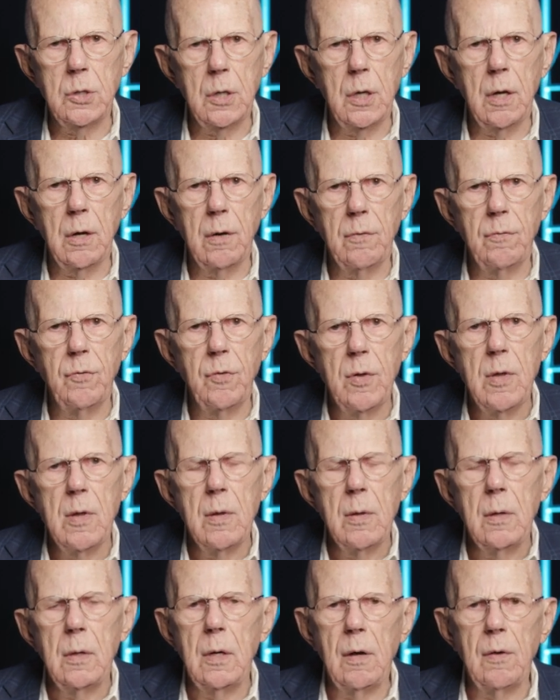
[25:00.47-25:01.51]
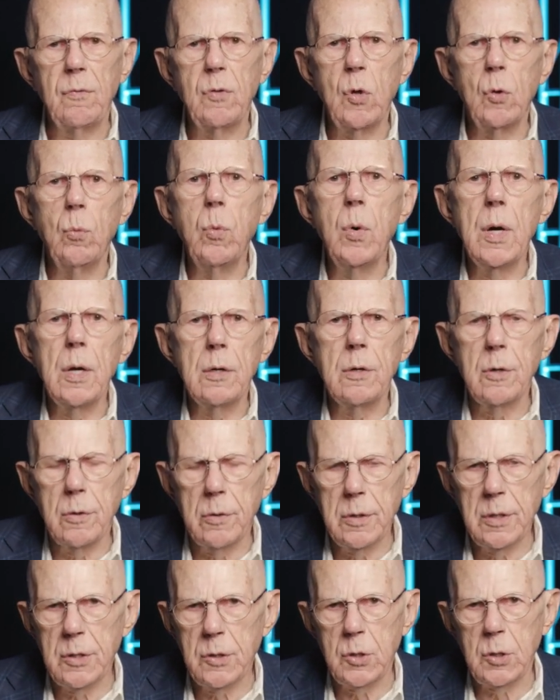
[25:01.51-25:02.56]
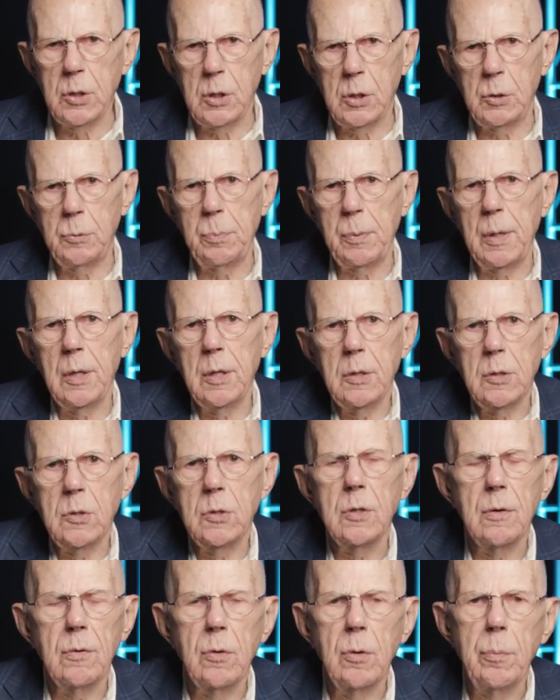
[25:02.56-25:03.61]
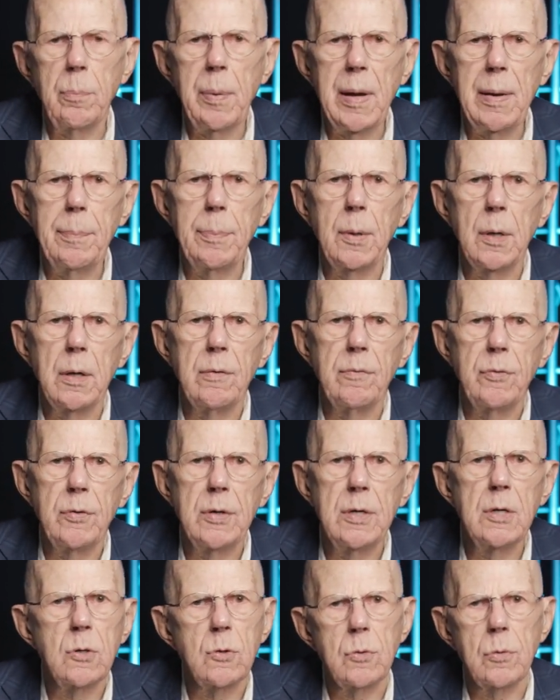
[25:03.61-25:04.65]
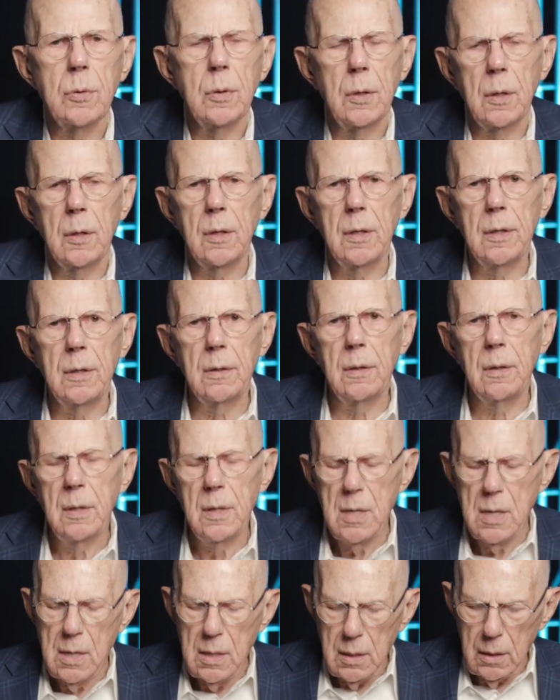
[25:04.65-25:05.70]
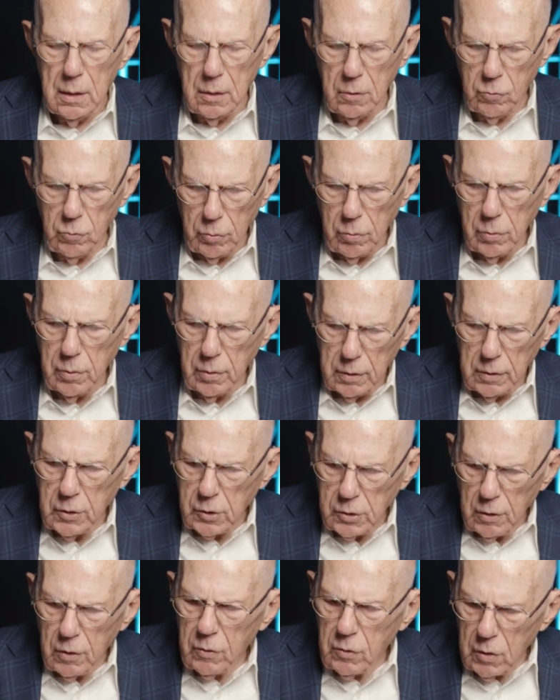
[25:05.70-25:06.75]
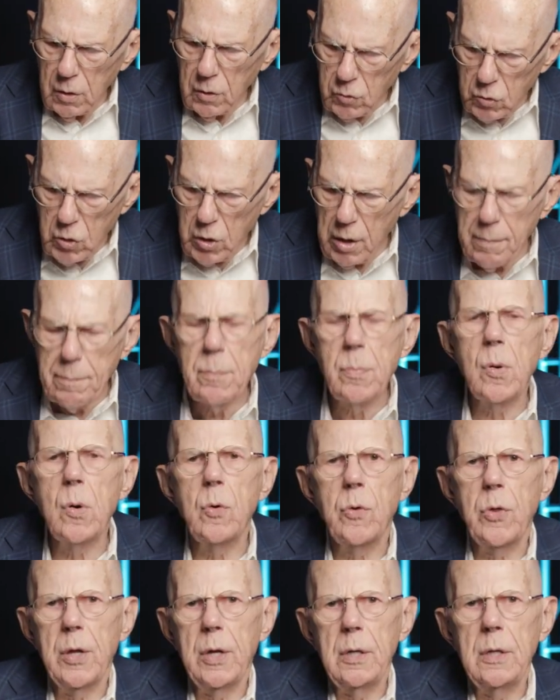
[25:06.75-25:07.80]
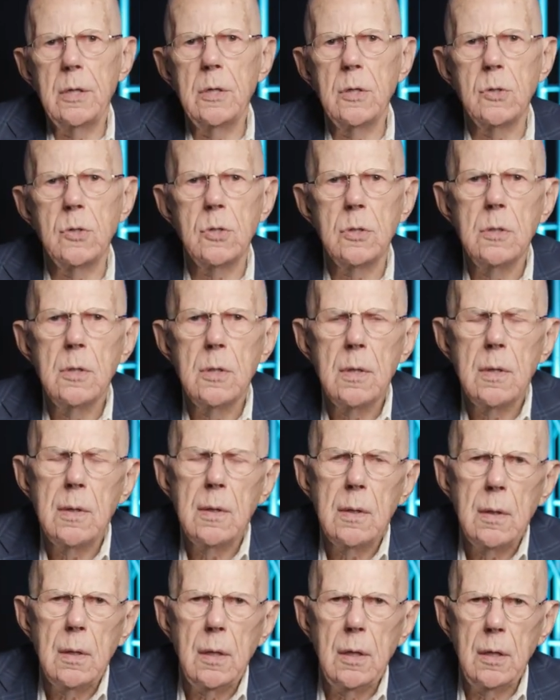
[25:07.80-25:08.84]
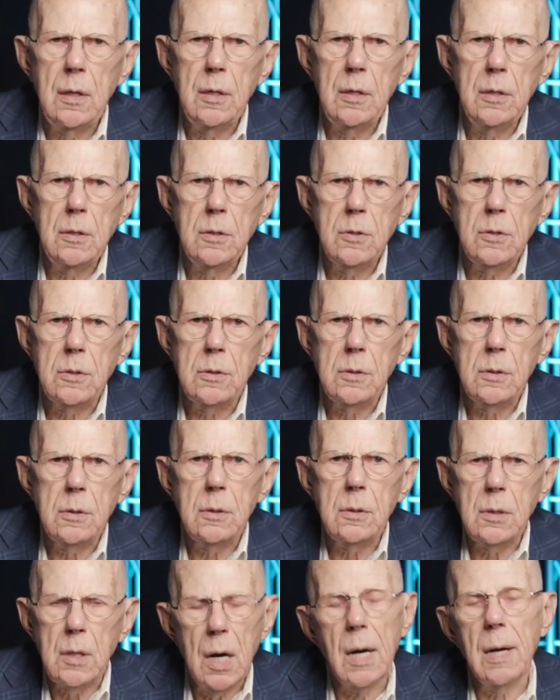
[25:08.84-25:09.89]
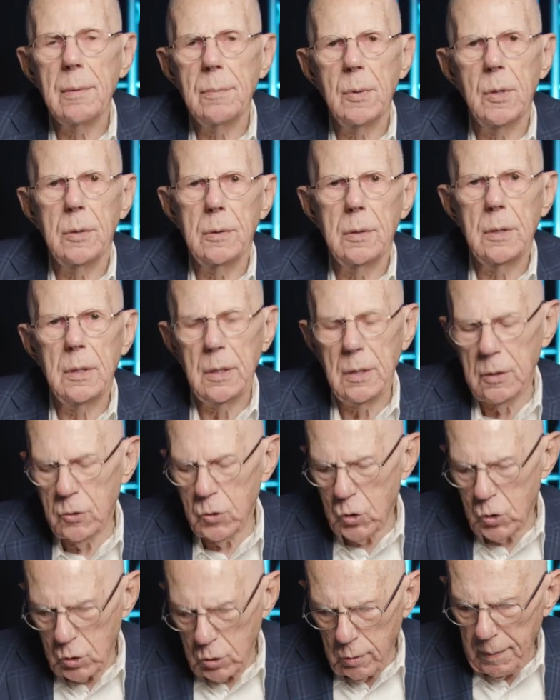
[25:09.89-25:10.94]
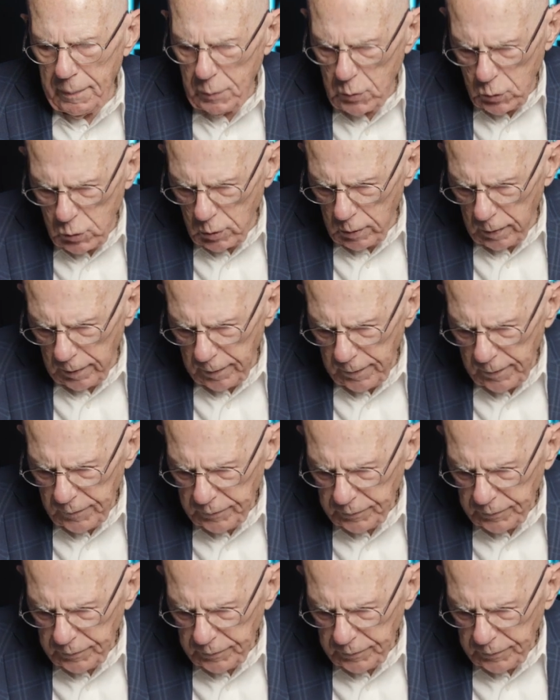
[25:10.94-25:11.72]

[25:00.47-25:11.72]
of, of the wilderness experience of the people of Israel. It, it, it's a number that is, it is common in Scripture.